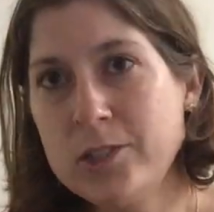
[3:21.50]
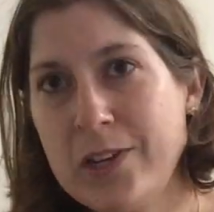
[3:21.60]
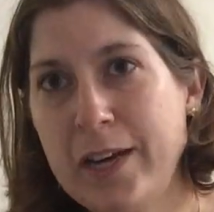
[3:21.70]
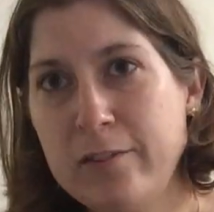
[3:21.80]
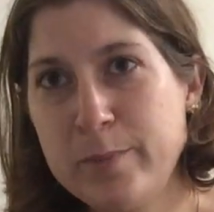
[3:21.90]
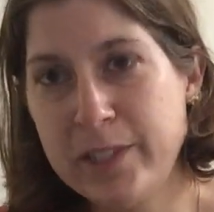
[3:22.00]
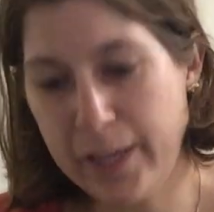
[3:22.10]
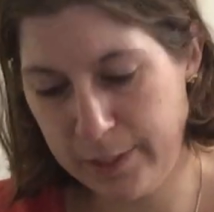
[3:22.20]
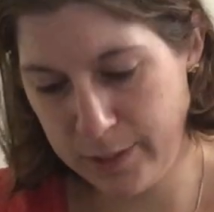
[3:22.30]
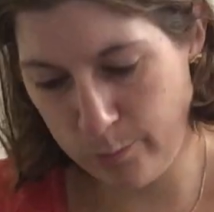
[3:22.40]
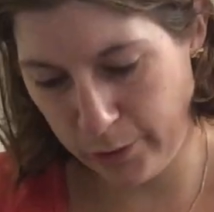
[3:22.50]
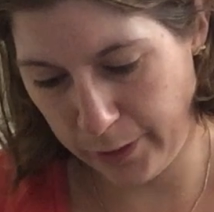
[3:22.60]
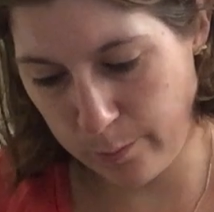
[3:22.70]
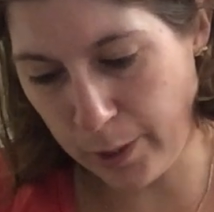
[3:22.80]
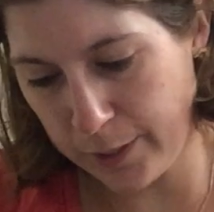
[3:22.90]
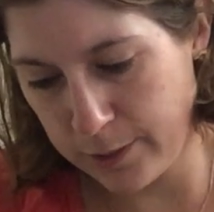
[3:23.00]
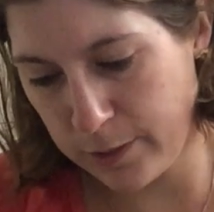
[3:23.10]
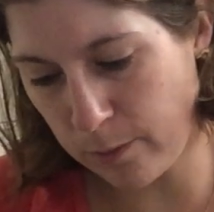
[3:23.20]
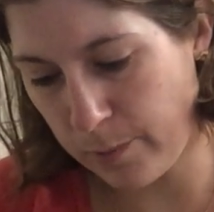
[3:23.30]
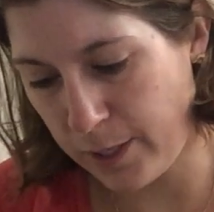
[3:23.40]
So yeah, I've been getting some really good
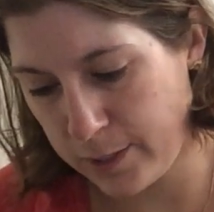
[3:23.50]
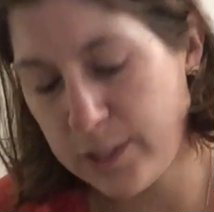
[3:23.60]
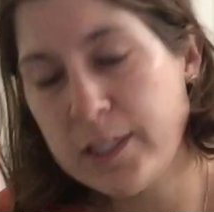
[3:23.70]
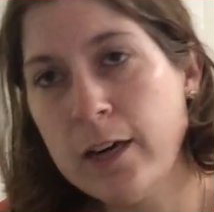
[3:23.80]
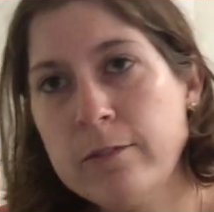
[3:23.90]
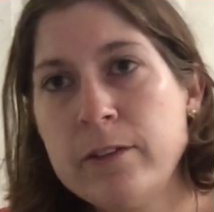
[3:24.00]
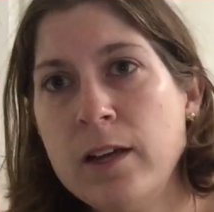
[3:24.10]
prices on my stuff.